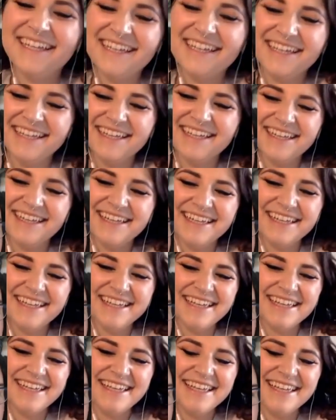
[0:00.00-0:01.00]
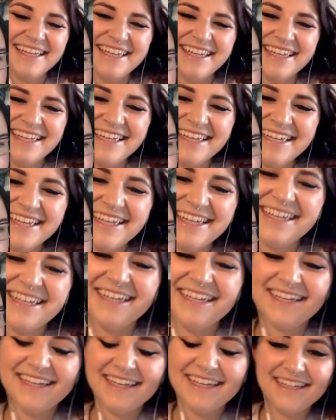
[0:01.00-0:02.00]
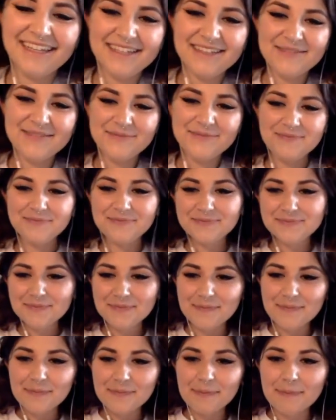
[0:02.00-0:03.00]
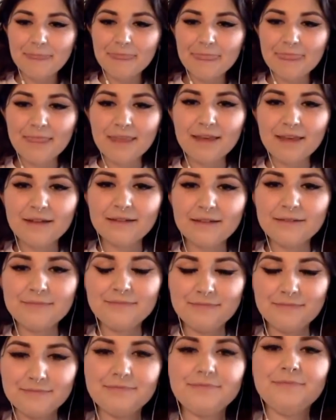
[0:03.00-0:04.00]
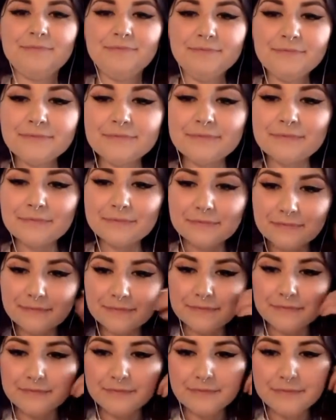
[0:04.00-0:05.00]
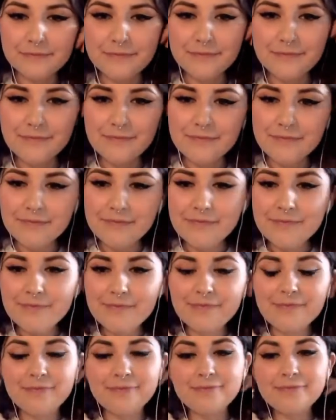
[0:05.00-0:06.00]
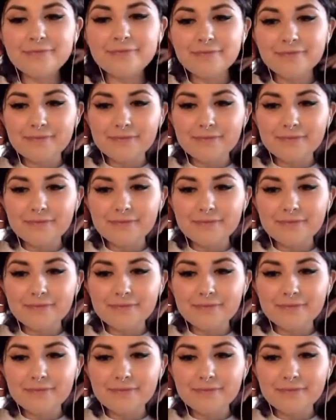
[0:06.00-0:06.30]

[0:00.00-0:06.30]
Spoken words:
(silent)